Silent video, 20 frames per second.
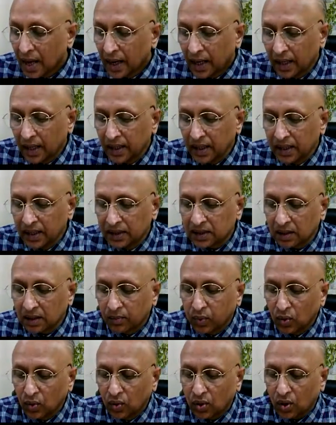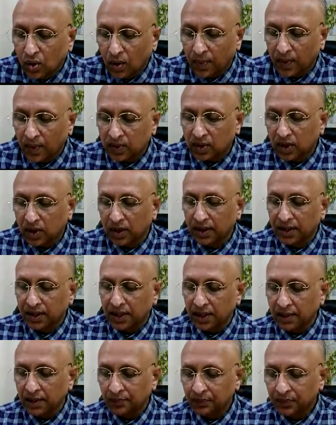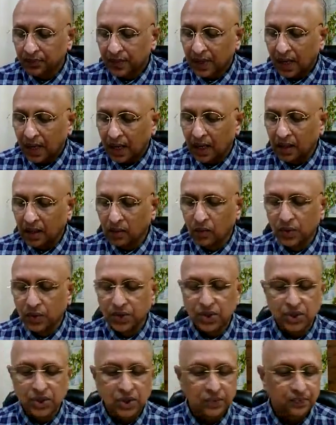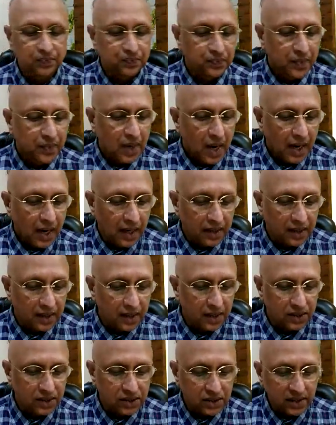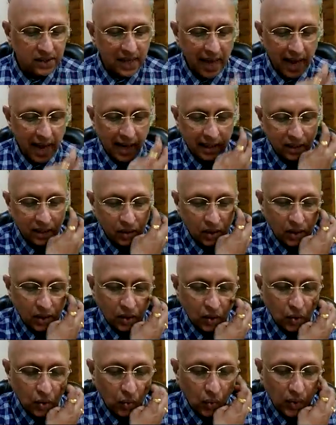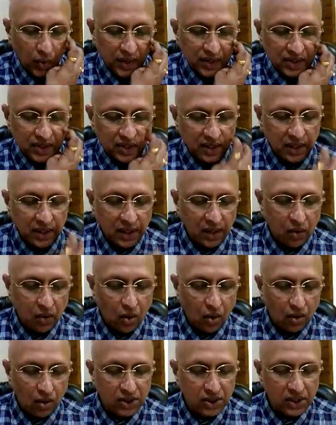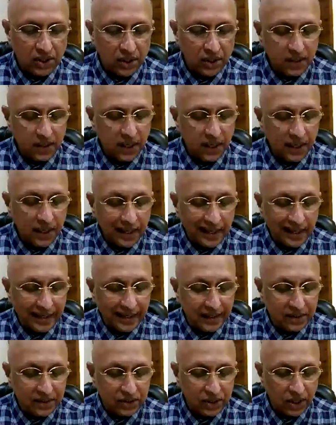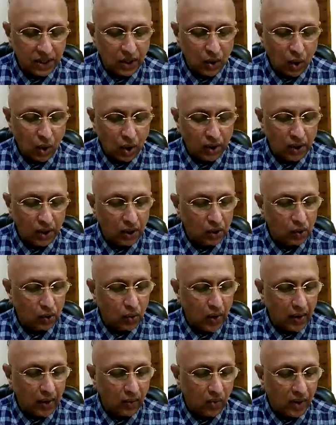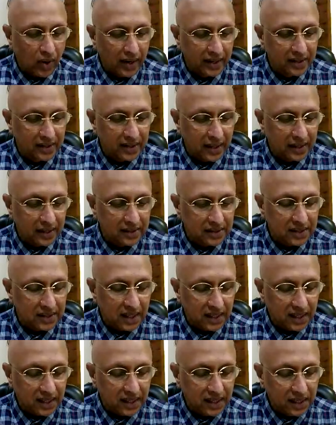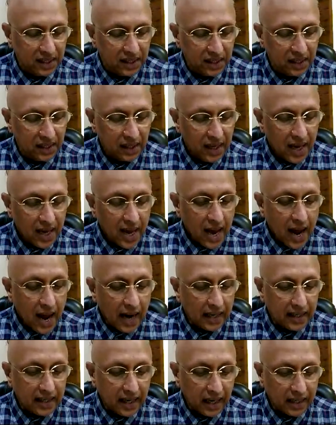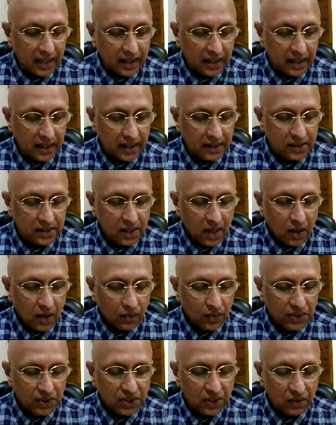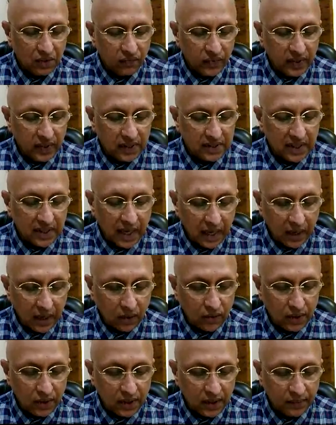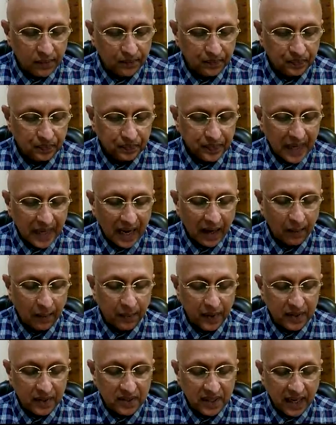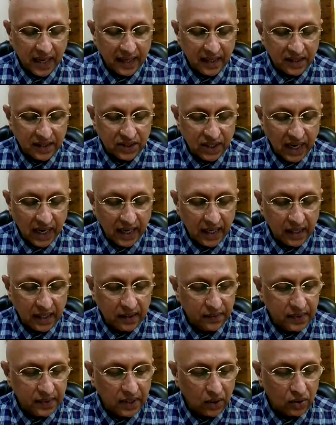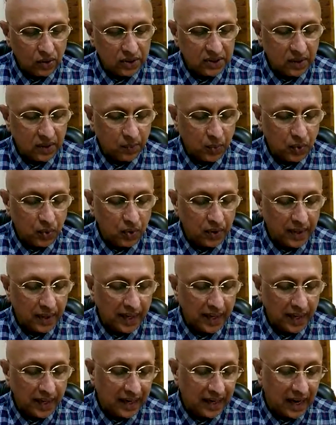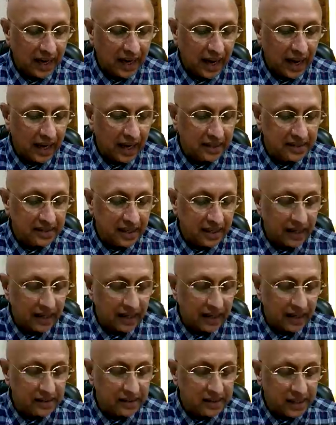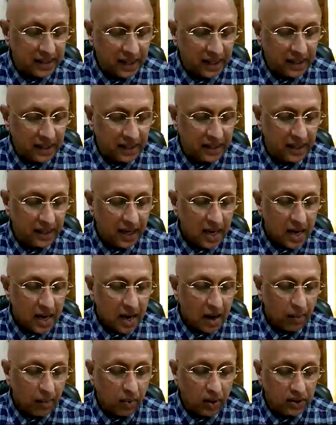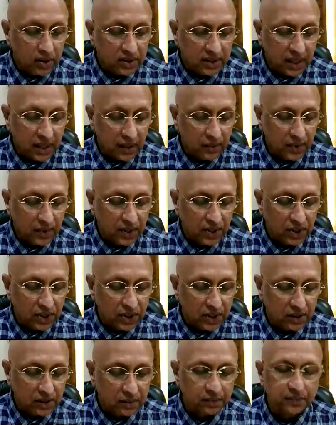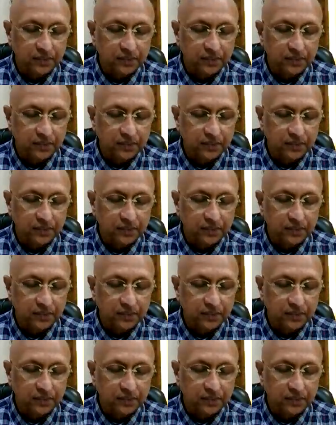He needs a book of authority in which he trusts and to which he constantly clings in order to avoid the uncertainty and darkness which he feels around him. He feels like a child without support and has an anxiety about salvation.